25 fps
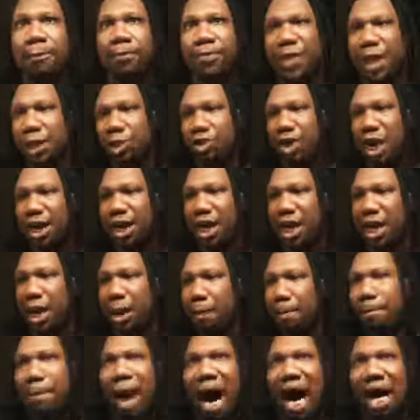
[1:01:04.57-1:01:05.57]
They're trying to
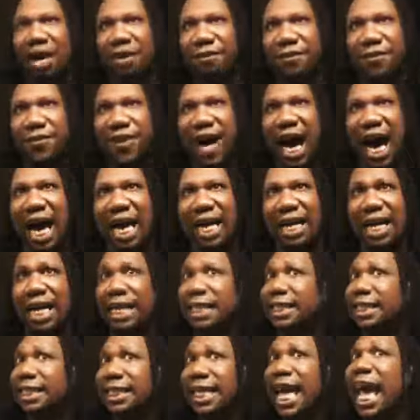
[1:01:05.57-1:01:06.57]
commodify it
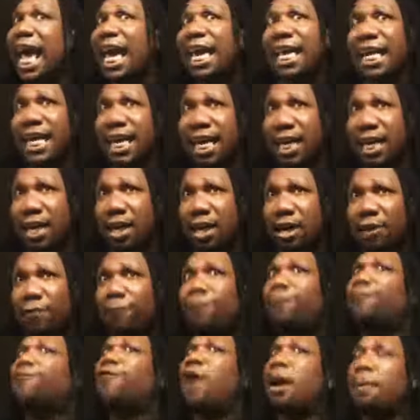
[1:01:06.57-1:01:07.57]
and take it
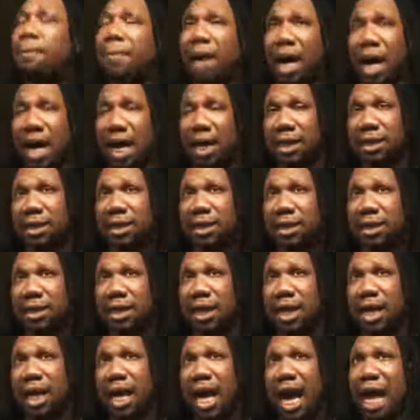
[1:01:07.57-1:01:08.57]
from us.
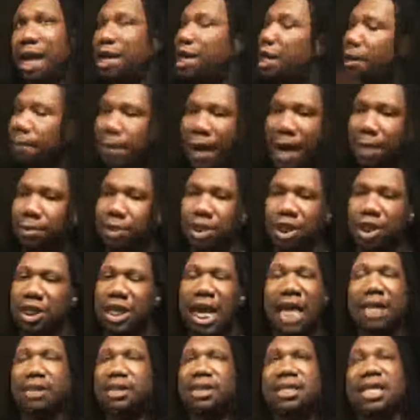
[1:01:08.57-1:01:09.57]
And hip hop should
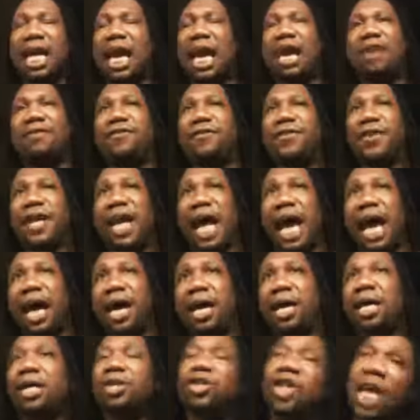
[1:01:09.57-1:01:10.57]
not stand for that.
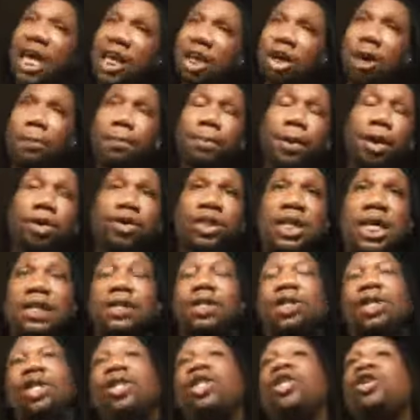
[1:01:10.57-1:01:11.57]
Take your
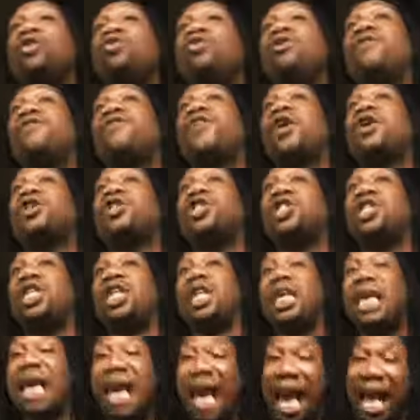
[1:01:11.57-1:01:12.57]
protest to the
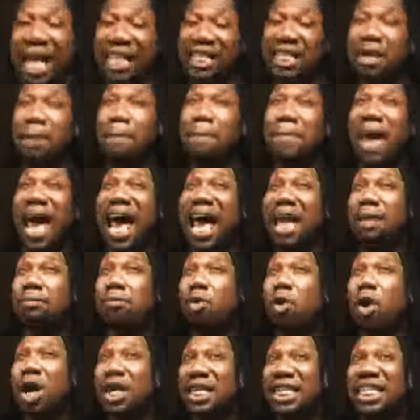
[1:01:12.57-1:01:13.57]
university and demand
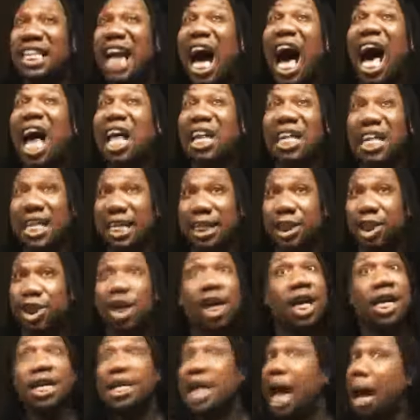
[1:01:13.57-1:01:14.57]
more knowledge,
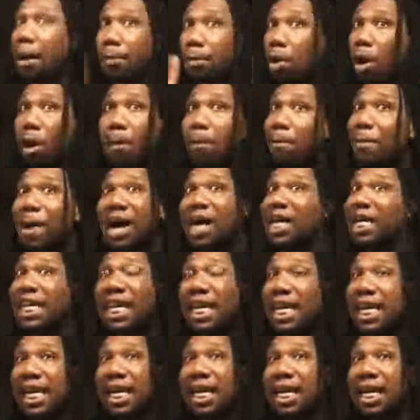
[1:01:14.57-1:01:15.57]
not more
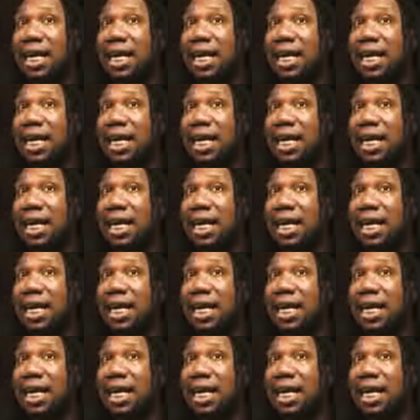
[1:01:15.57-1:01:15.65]
money.